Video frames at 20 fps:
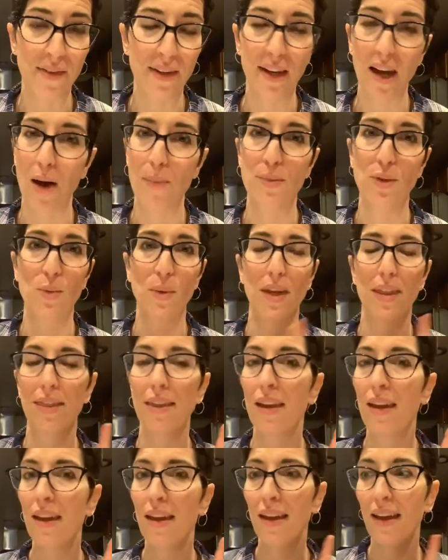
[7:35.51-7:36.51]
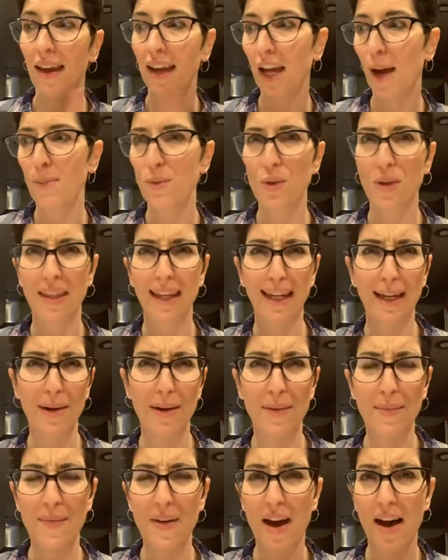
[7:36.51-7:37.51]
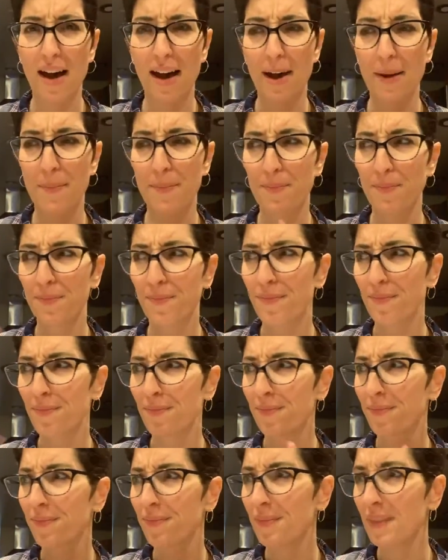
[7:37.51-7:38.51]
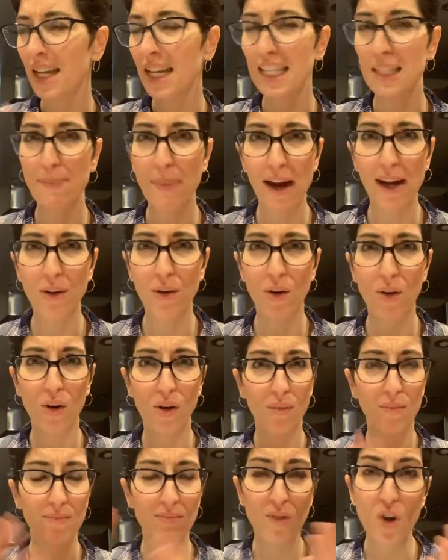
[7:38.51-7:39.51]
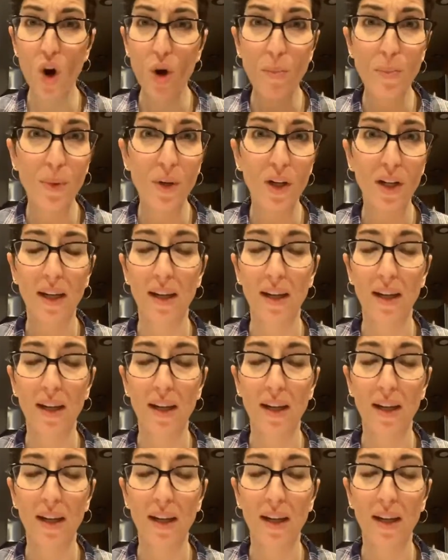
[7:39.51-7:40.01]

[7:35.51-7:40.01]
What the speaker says: It comes with like a spiral notebook.